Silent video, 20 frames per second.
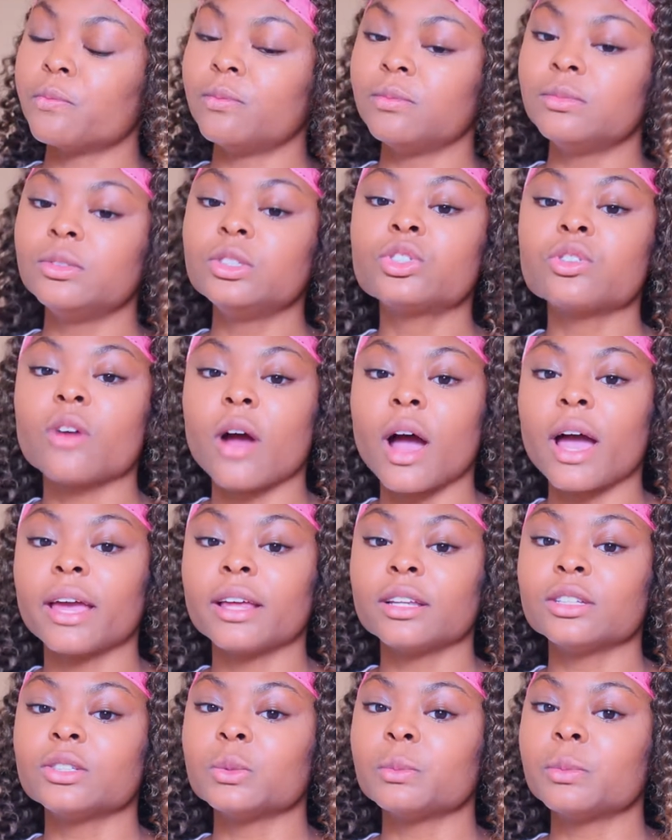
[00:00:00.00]

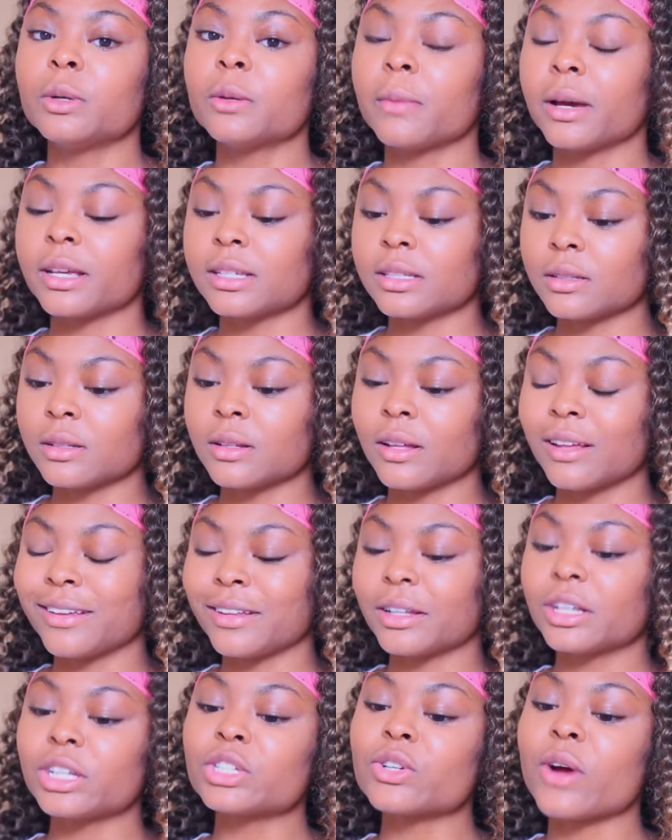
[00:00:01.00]
trying
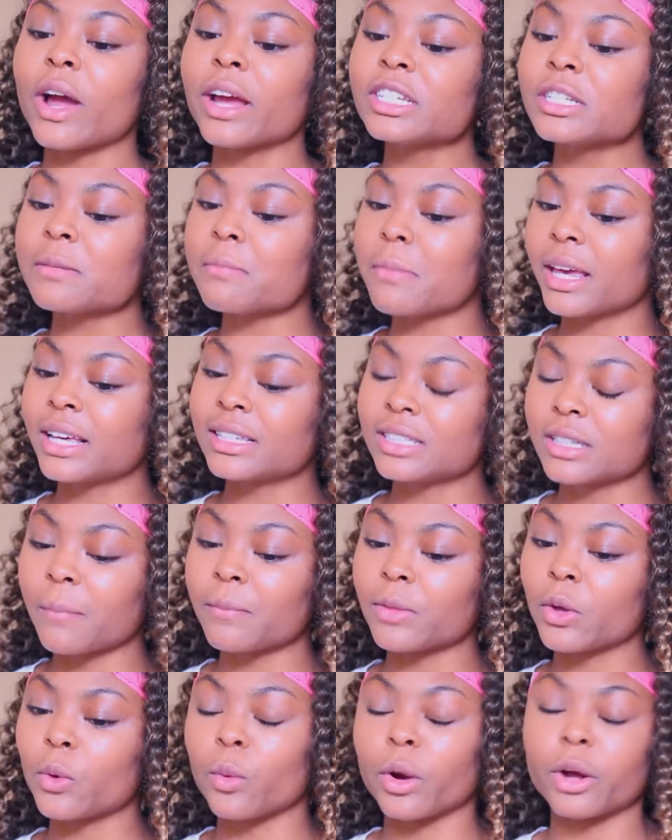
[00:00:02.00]
to make
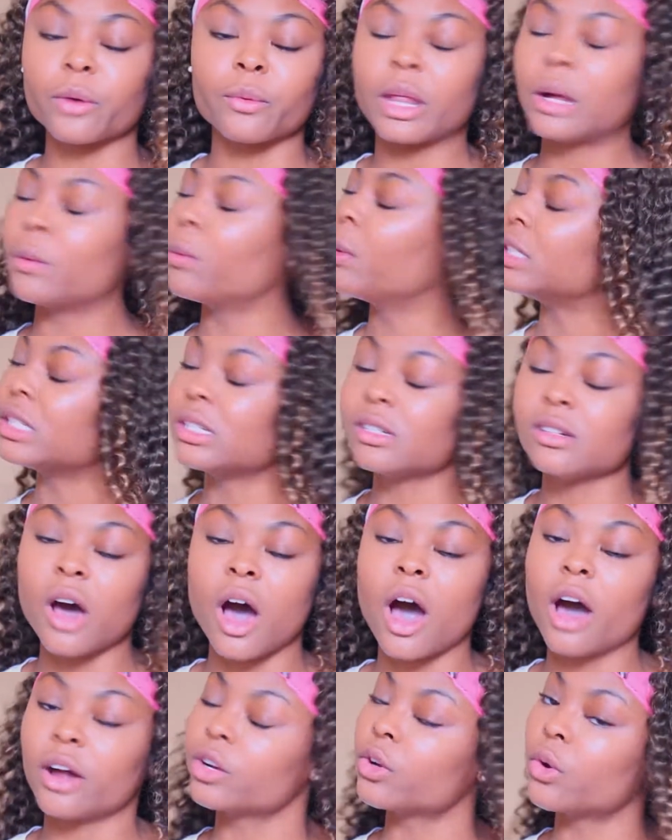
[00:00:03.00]
something work that was
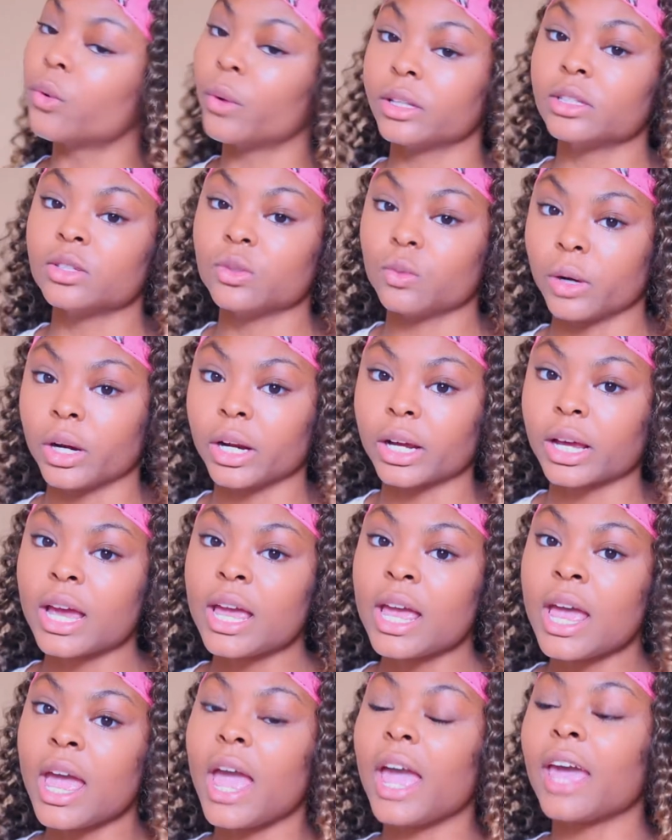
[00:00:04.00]
not going to work,
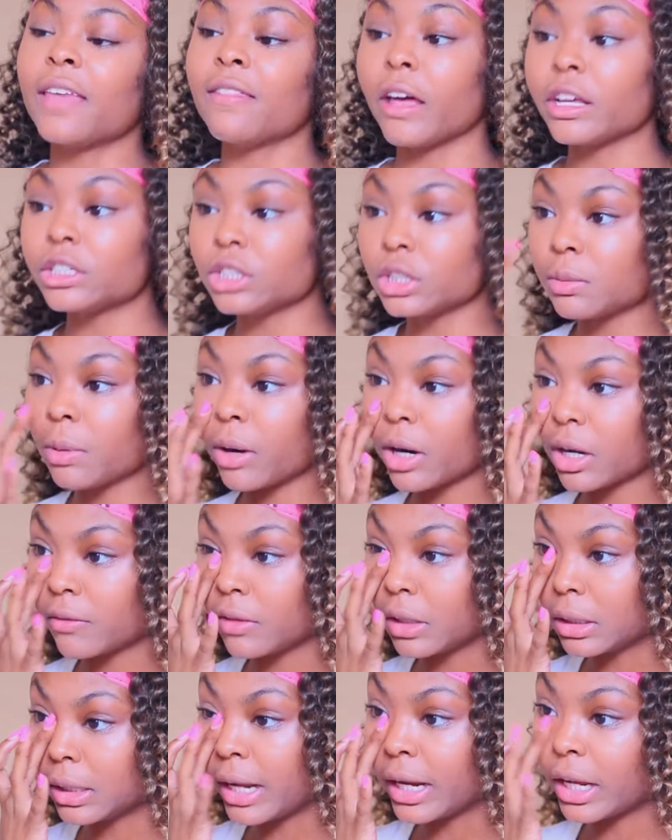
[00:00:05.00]
and that's just part of the
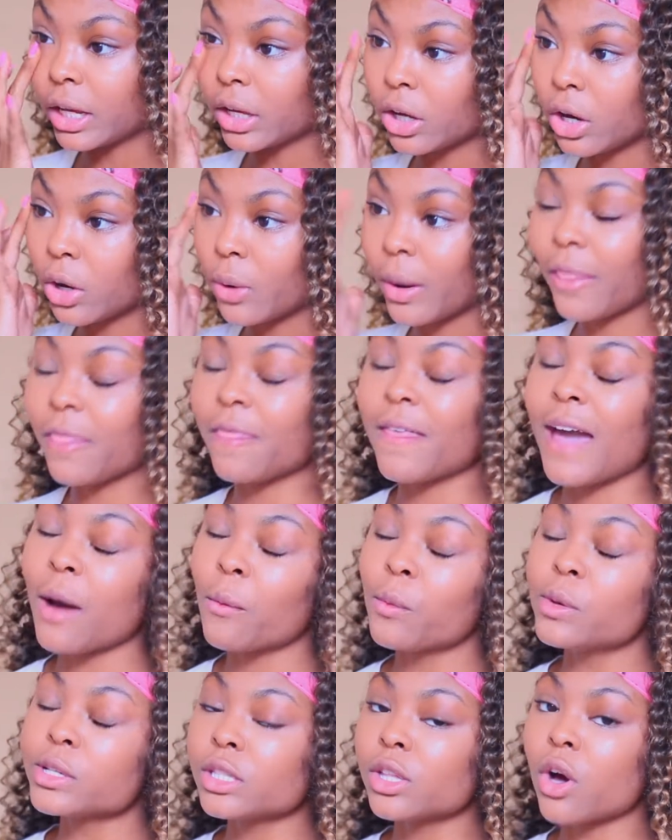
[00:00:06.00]
letting go. And that
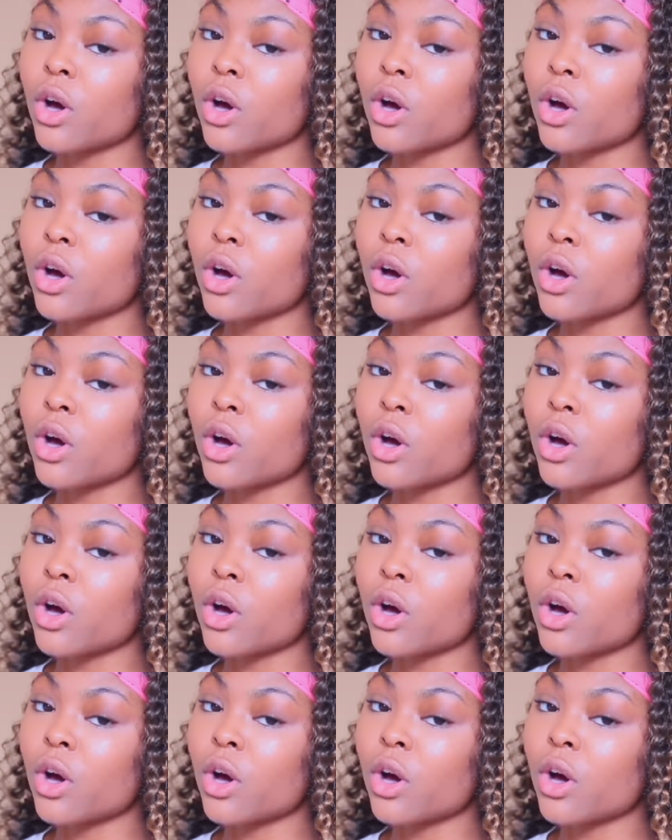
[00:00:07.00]
was the